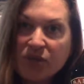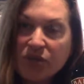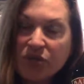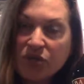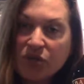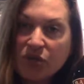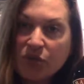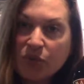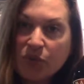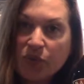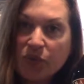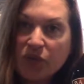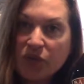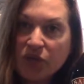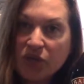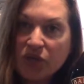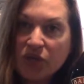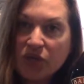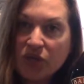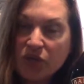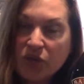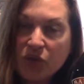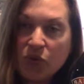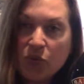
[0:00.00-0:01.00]
So
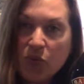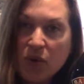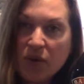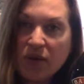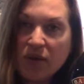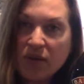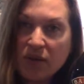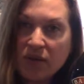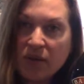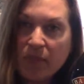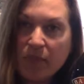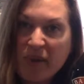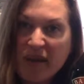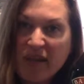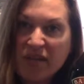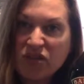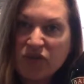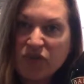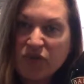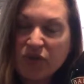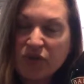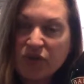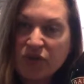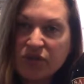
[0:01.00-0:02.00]
you want the
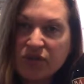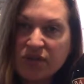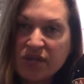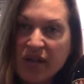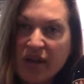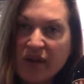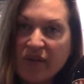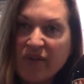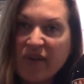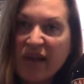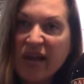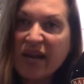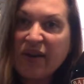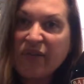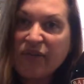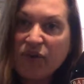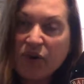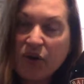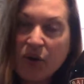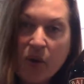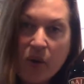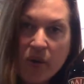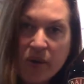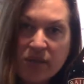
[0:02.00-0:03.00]
best for yourself. And if
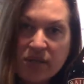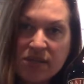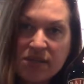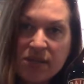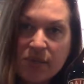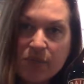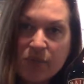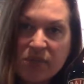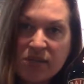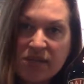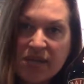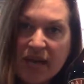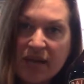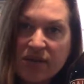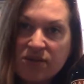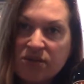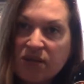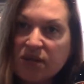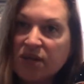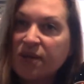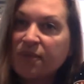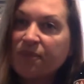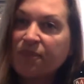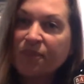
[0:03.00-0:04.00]
you're going to someone's house,
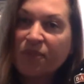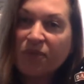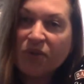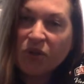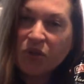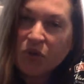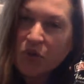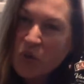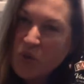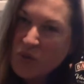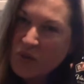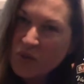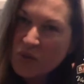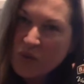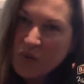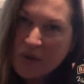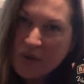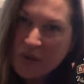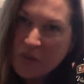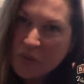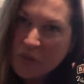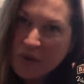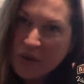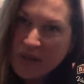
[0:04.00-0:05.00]
you only
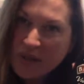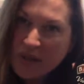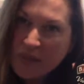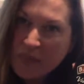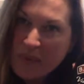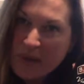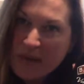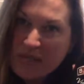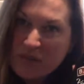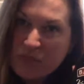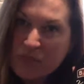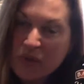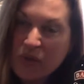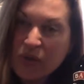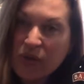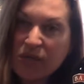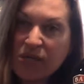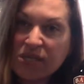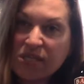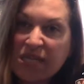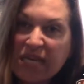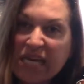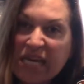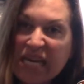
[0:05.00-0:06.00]
want to bring the best,
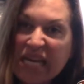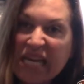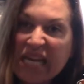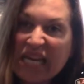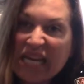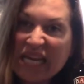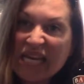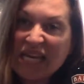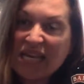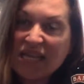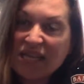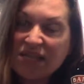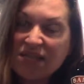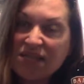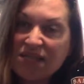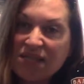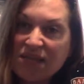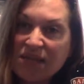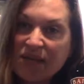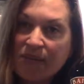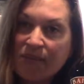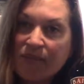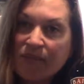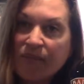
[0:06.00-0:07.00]
because it
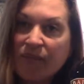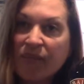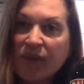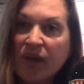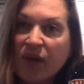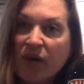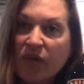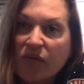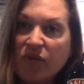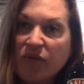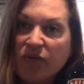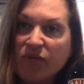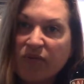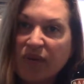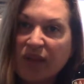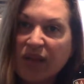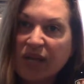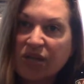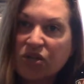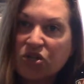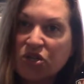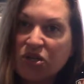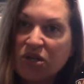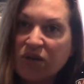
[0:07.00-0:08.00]
is a
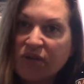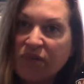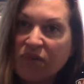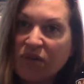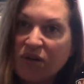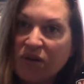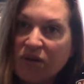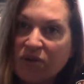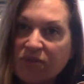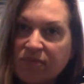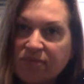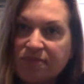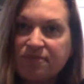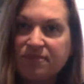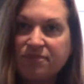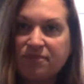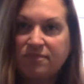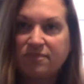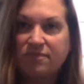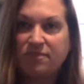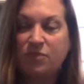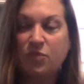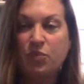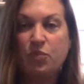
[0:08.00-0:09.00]
reflection of you.
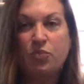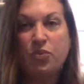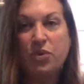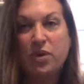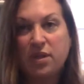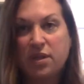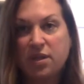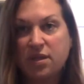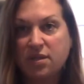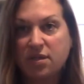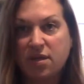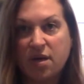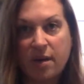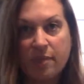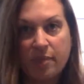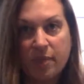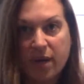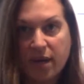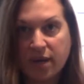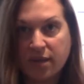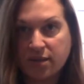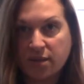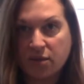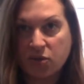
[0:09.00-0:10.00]
Bring these
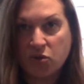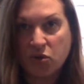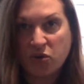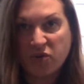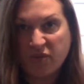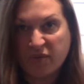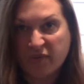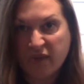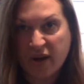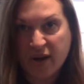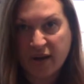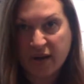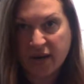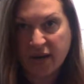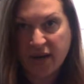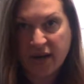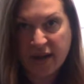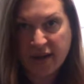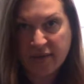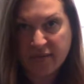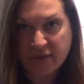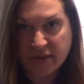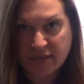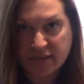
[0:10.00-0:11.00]
cupcakes and you're invited
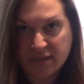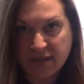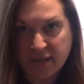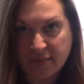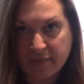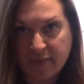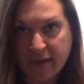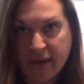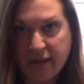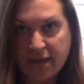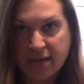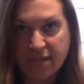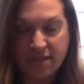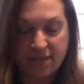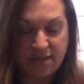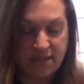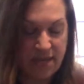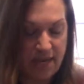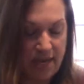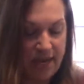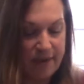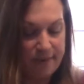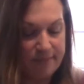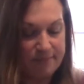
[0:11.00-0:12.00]
every St. Patty's
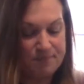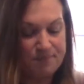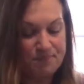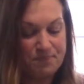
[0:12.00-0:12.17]
Day.